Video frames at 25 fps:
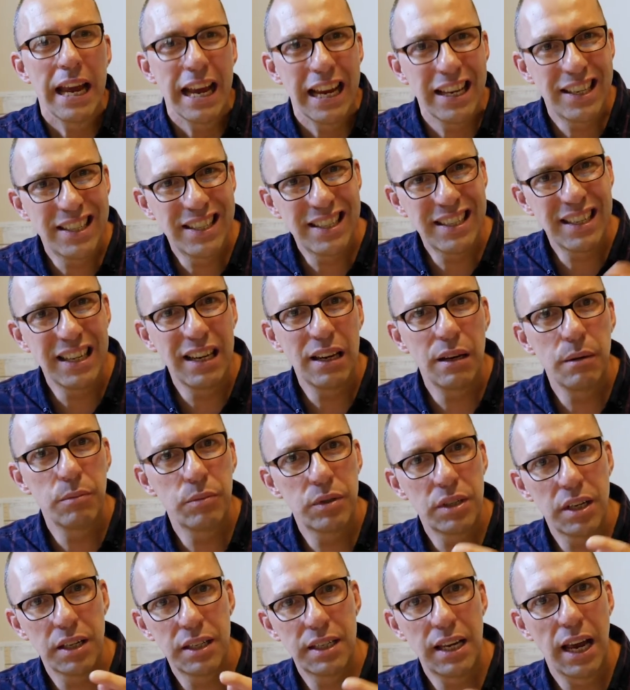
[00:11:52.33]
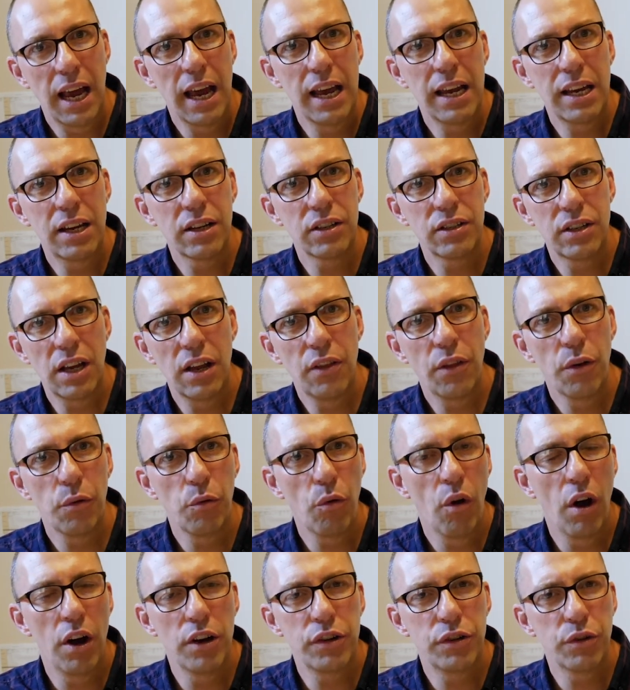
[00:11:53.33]
it seems to take us in the
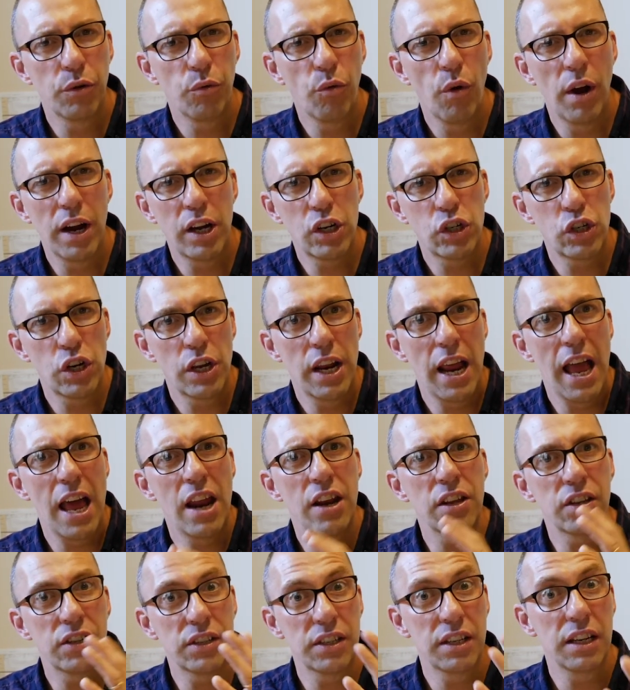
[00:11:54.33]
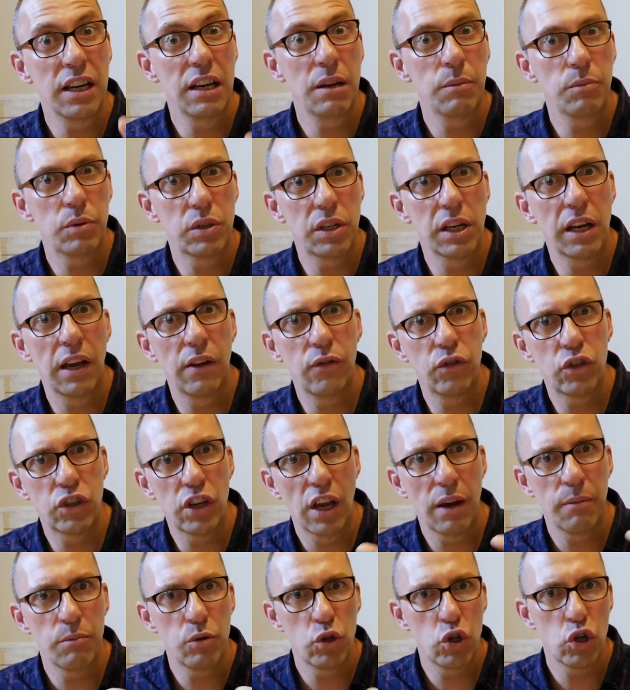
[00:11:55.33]
right direction and it seems to give
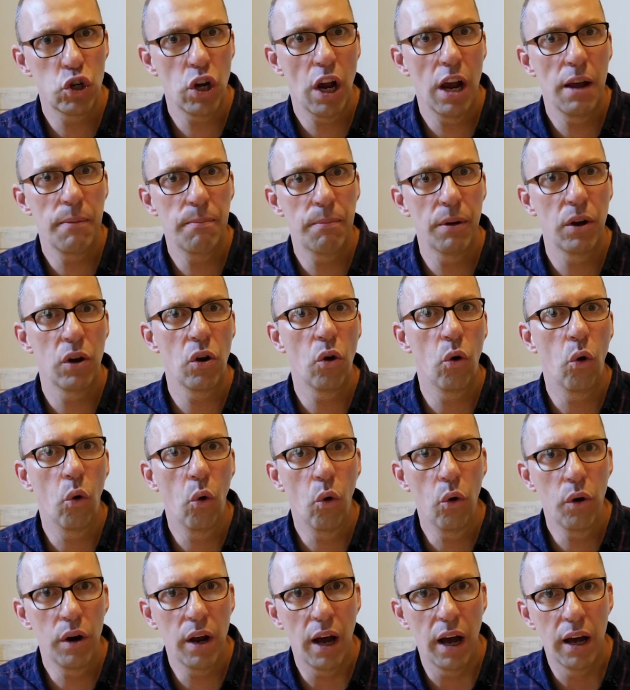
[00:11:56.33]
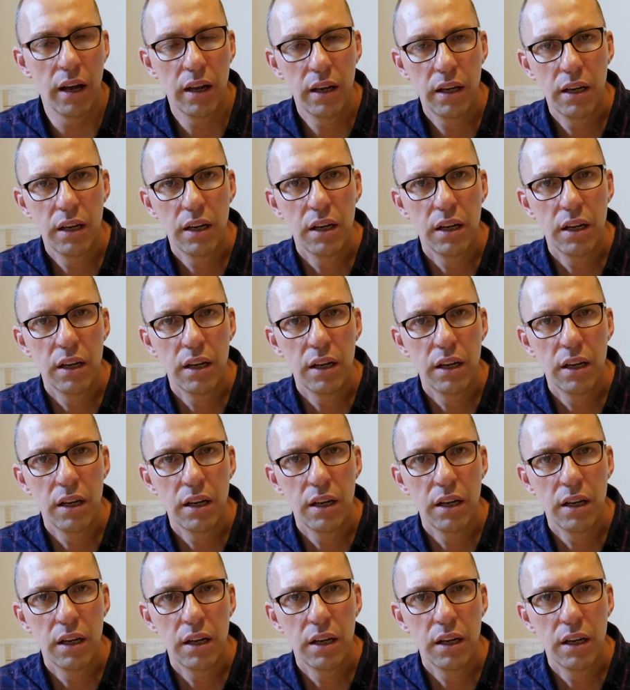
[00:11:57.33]
some shape and order